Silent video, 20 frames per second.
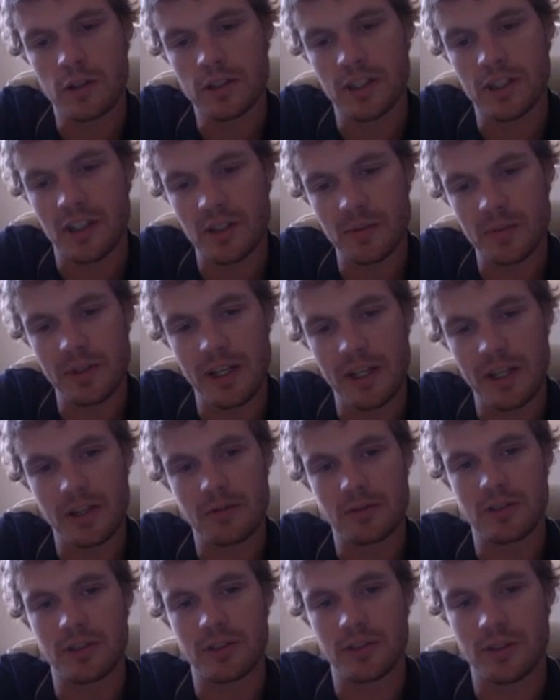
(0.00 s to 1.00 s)
going to be
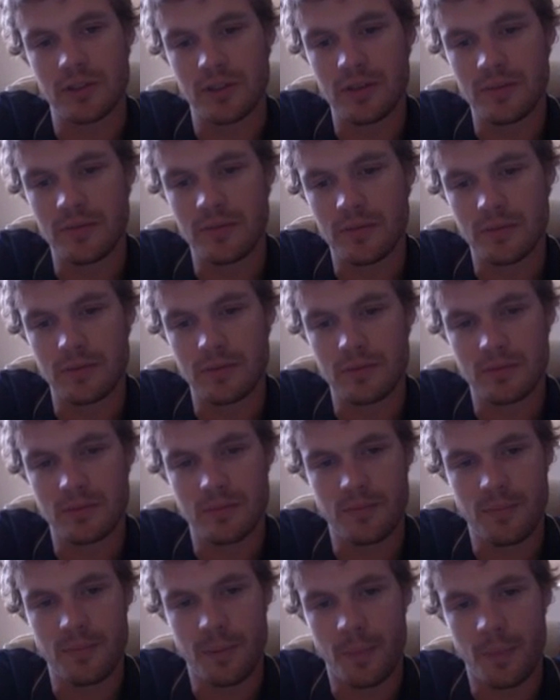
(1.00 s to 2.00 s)
equal to
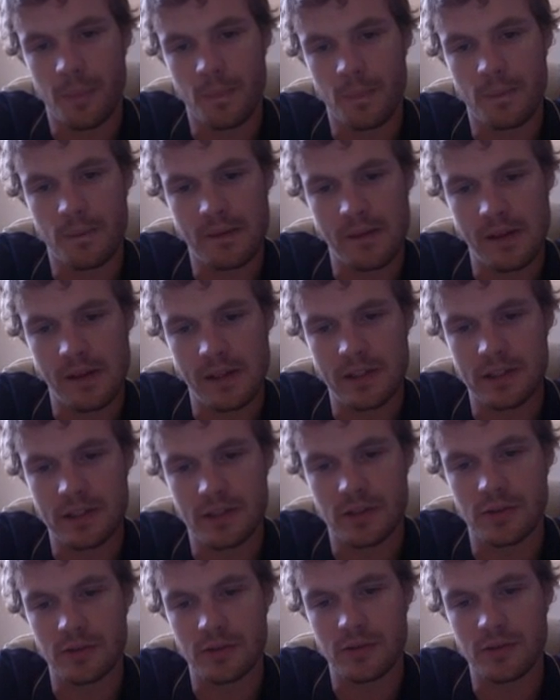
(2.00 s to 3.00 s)

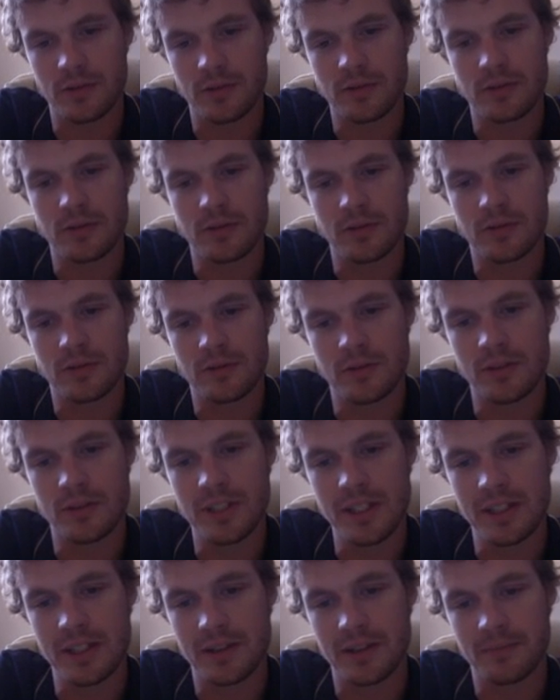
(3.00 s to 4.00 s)
S2 to
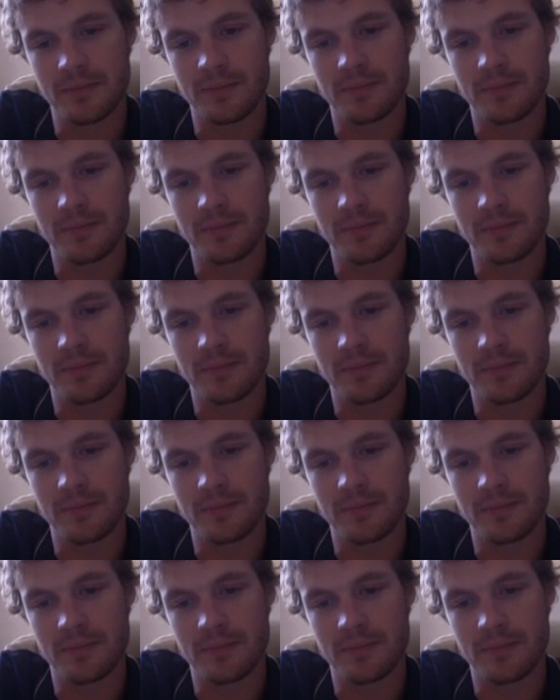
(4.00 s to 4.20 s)
D.